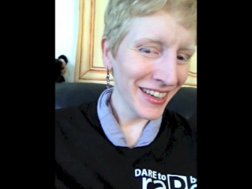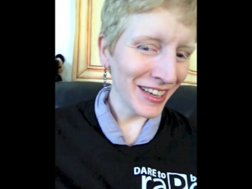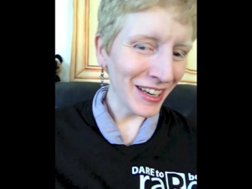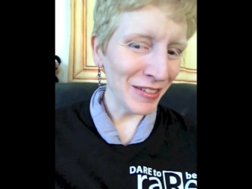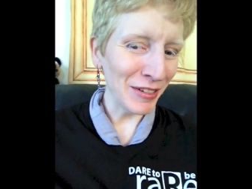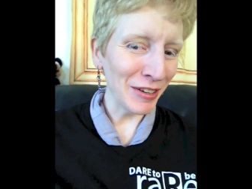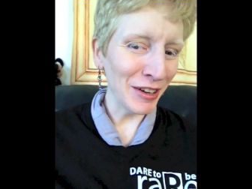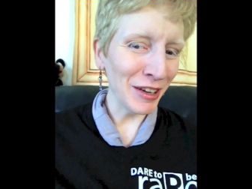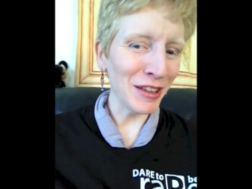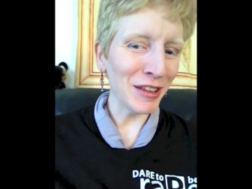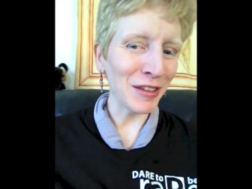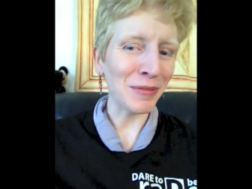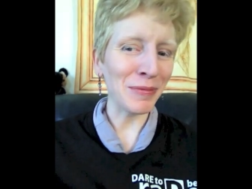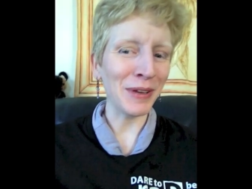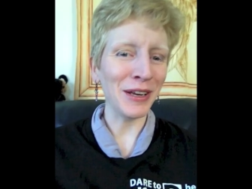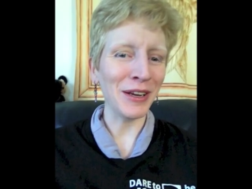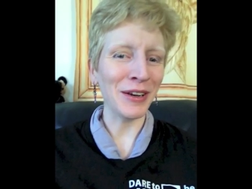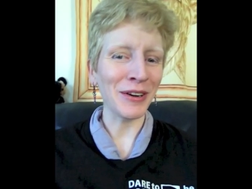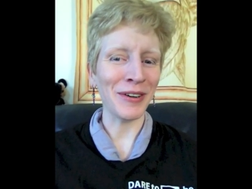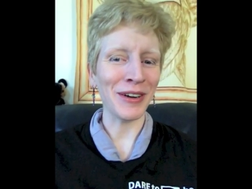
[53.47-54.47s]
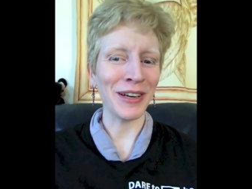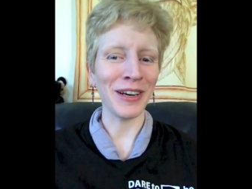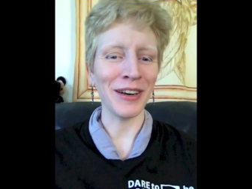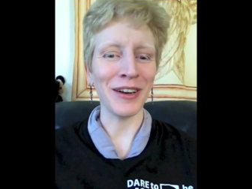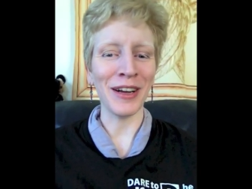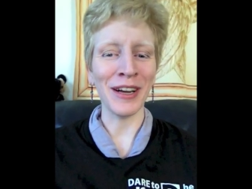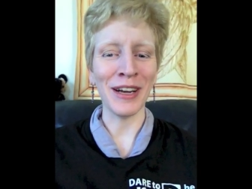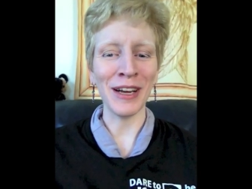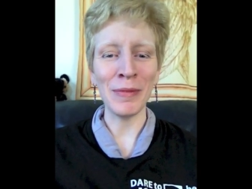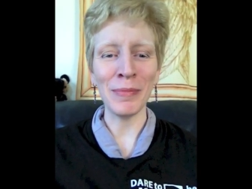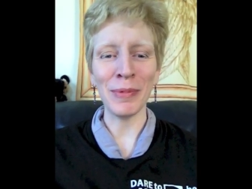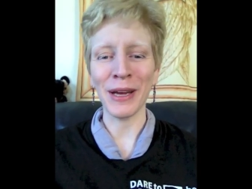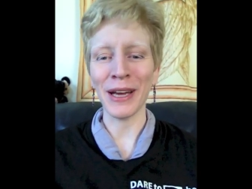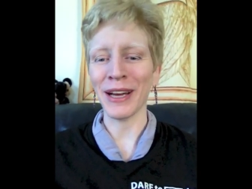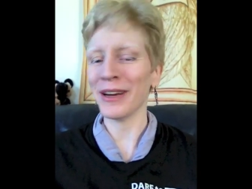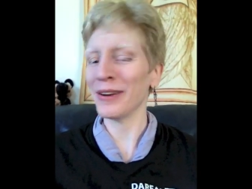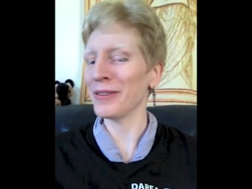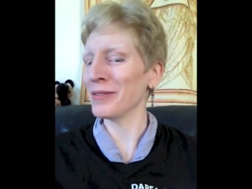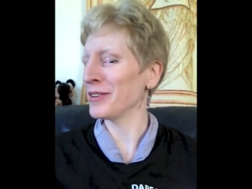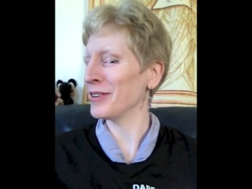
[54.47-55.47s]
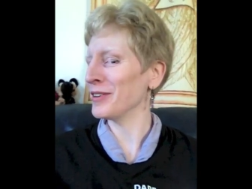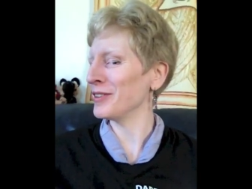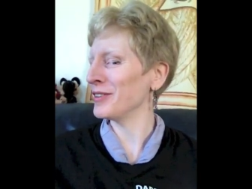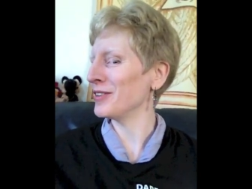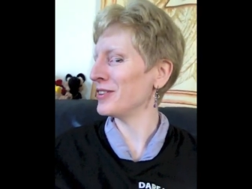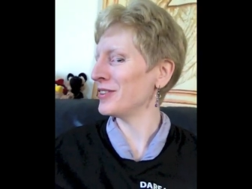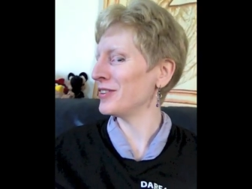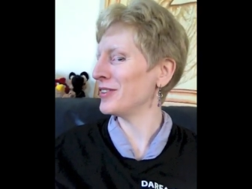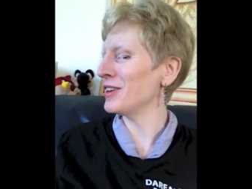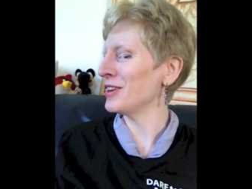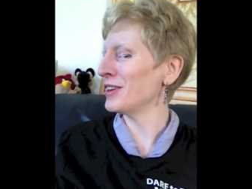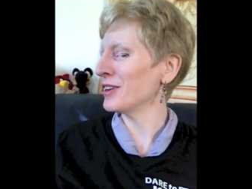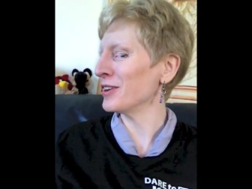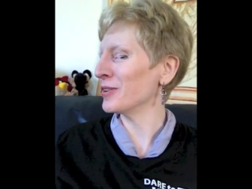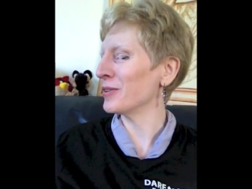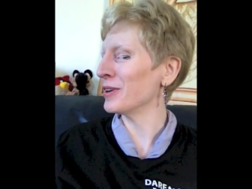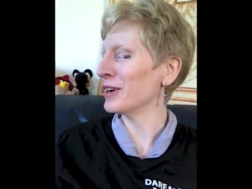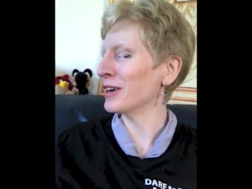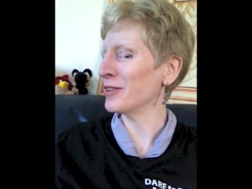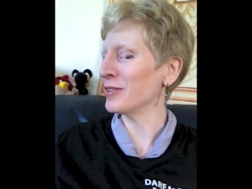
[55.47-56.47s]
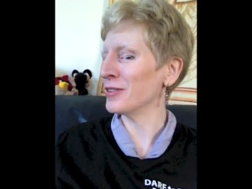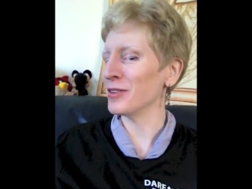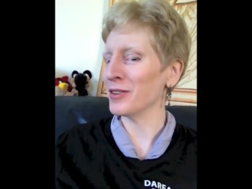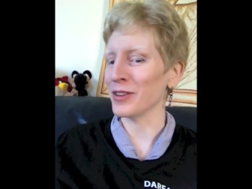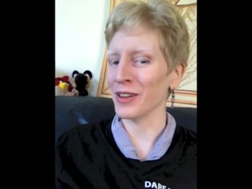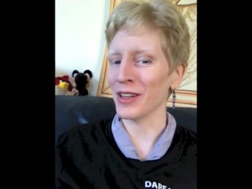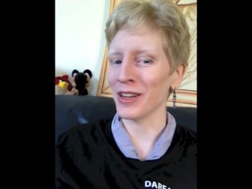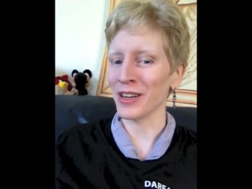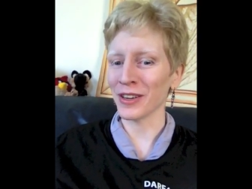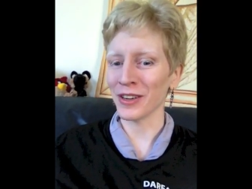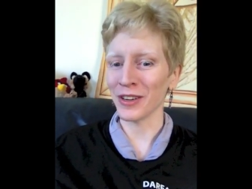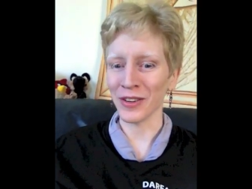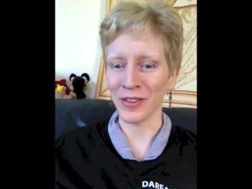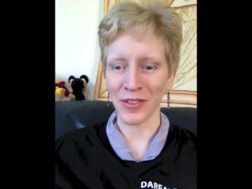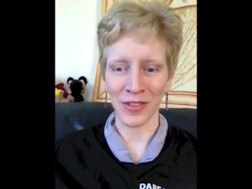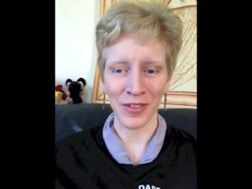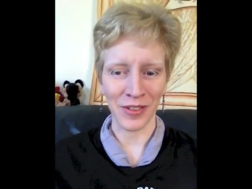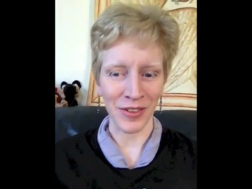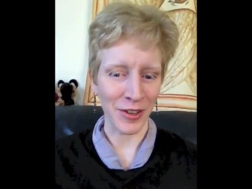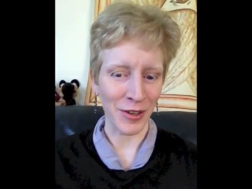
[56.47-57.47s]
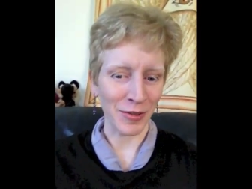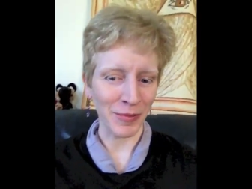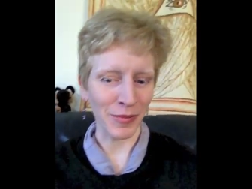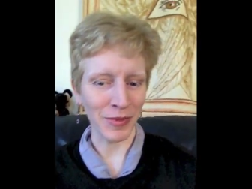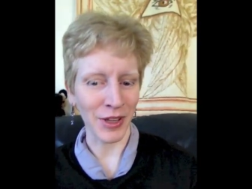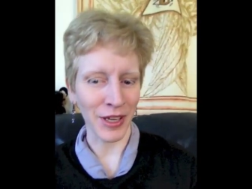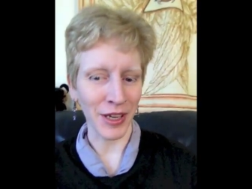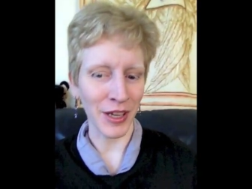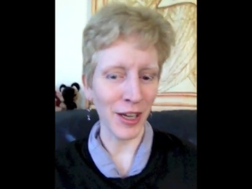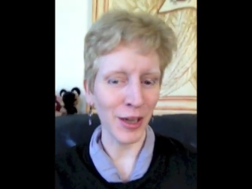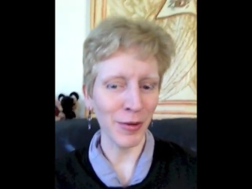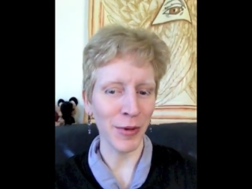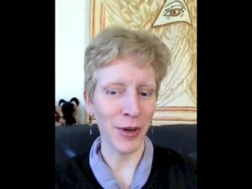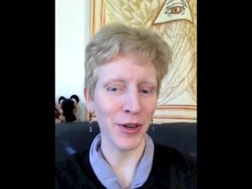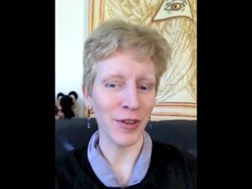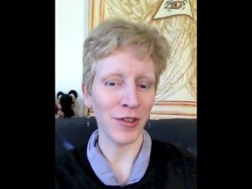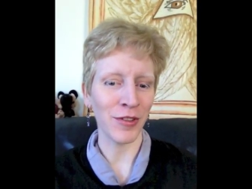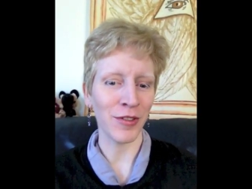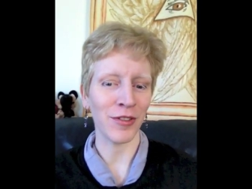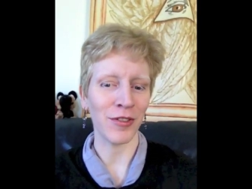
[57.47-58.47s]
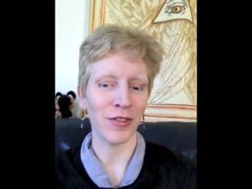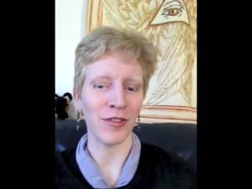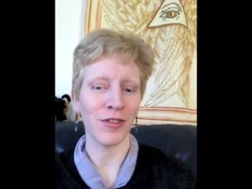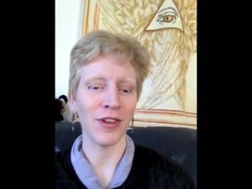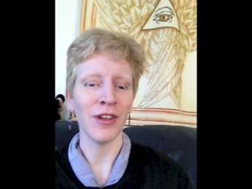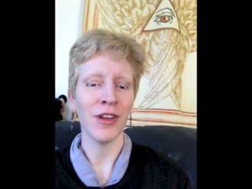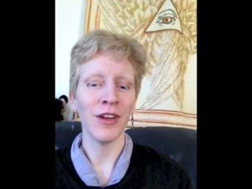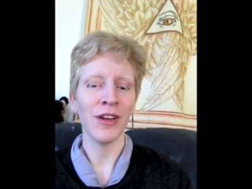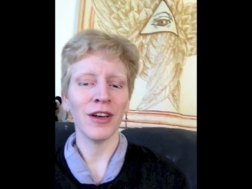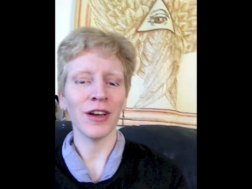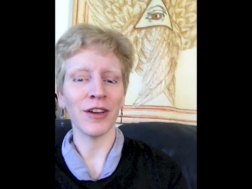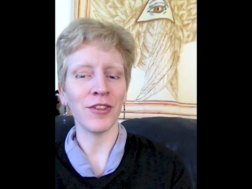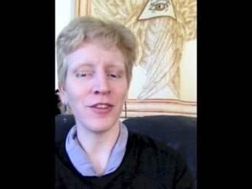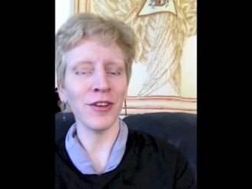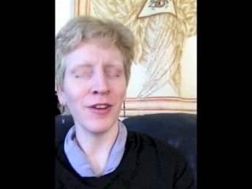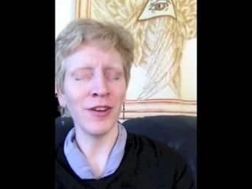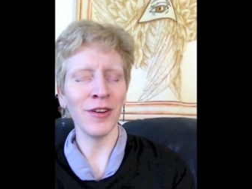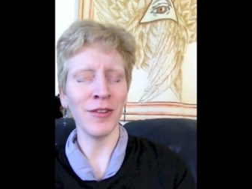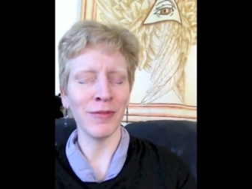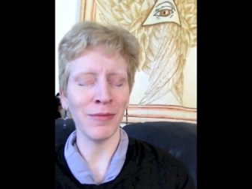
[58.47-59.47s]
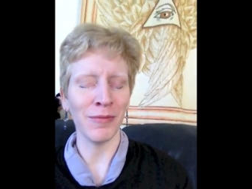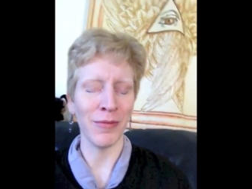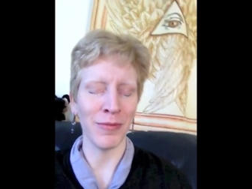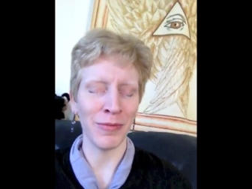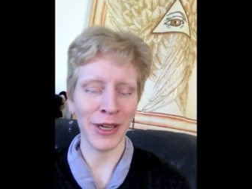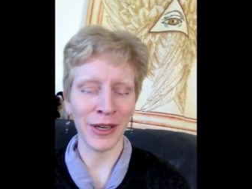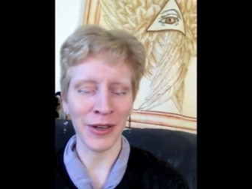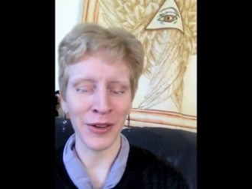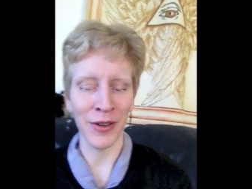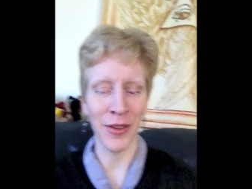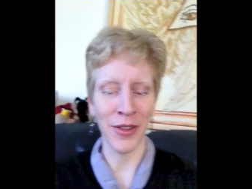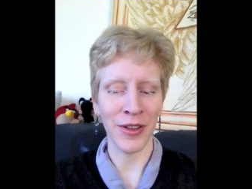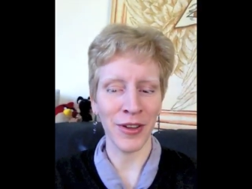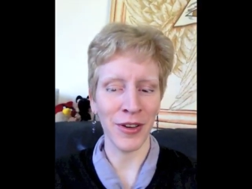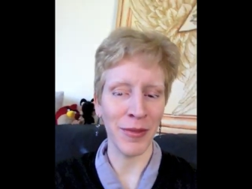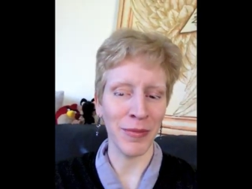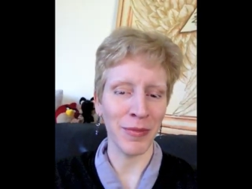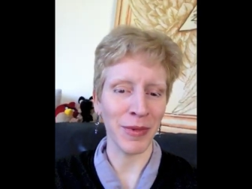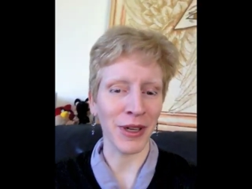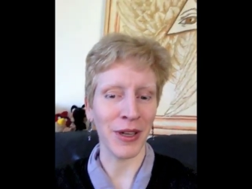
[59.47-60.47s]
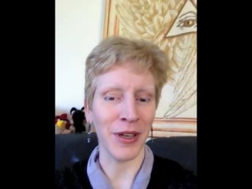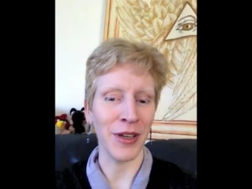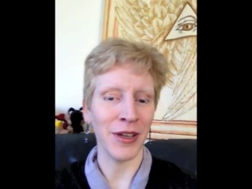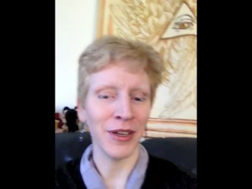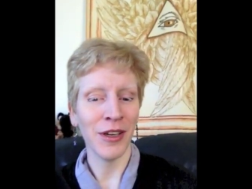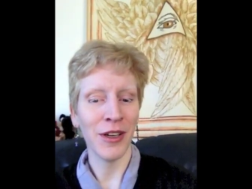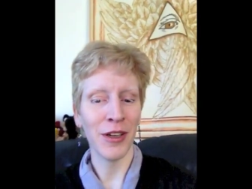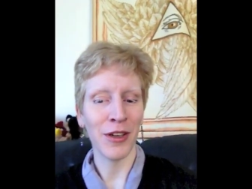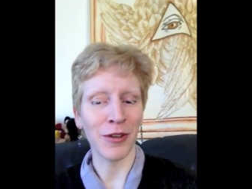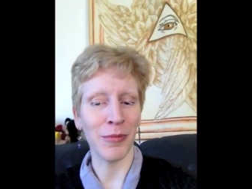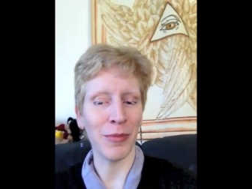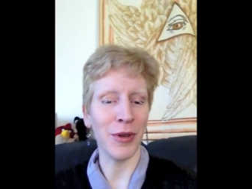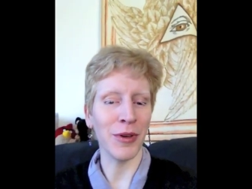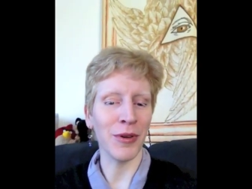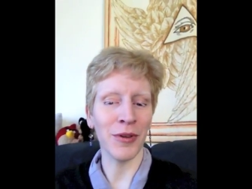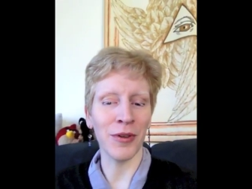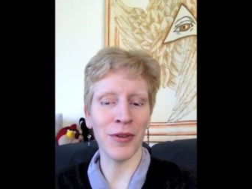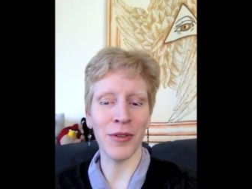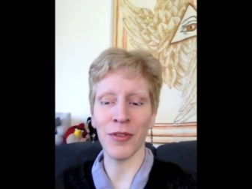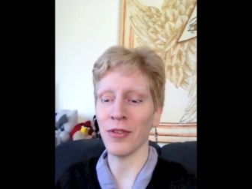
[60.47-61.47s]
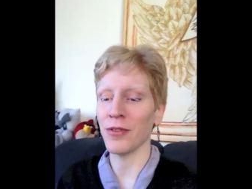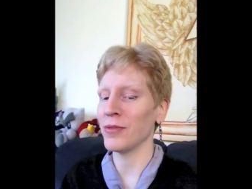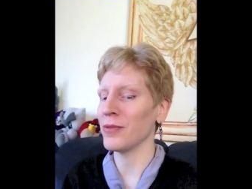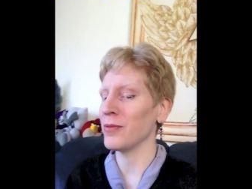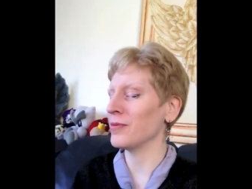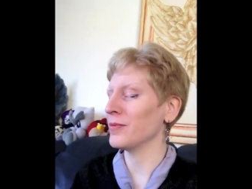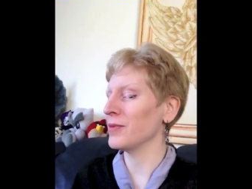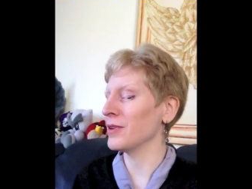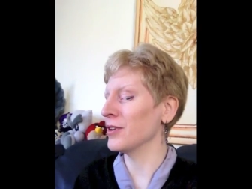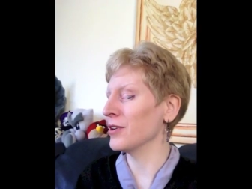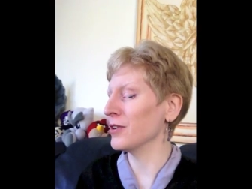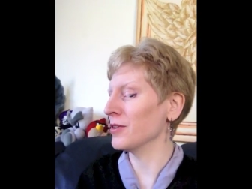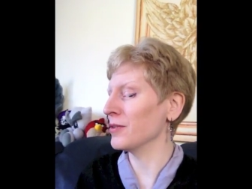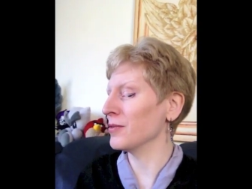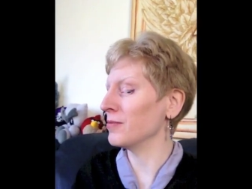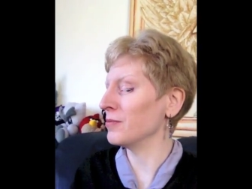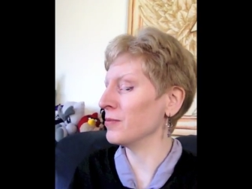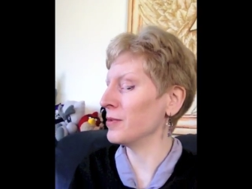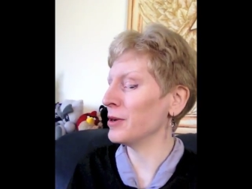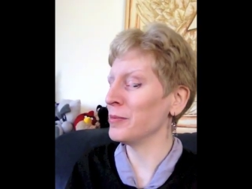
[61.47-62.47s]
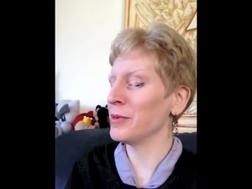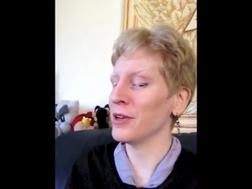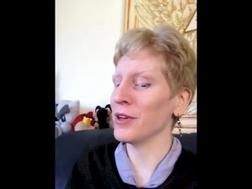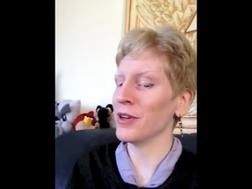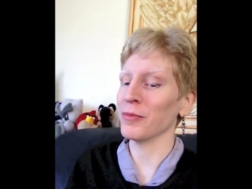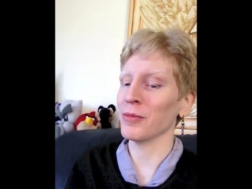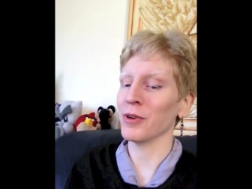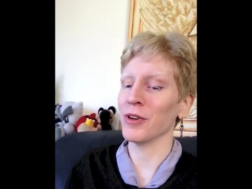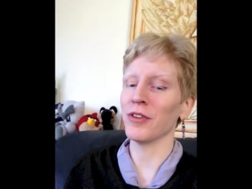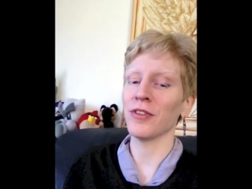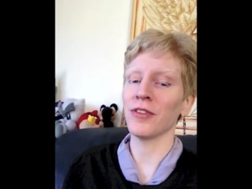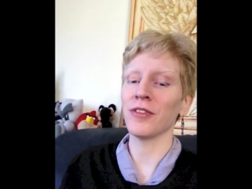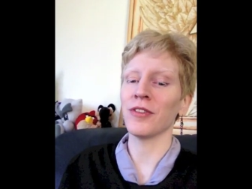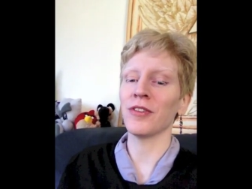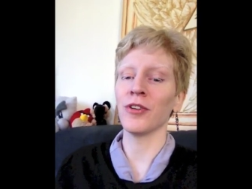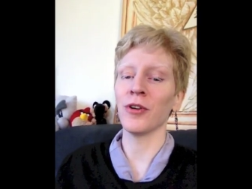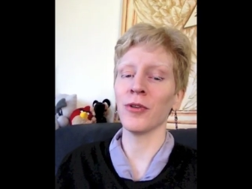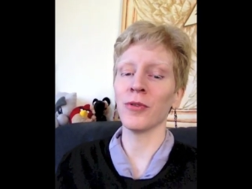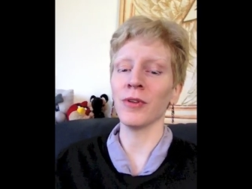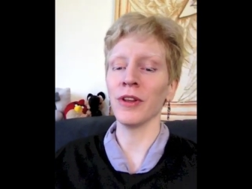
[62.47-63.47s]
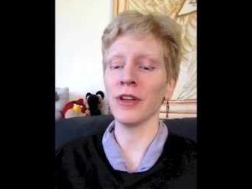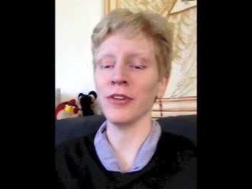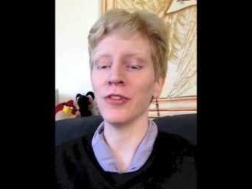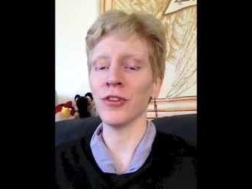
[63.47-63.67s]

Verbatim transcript: I'm doing this video on an iPad, which is just shaking around a lot because um, the camera is a ton better than my computer's uh, webcam, which totally,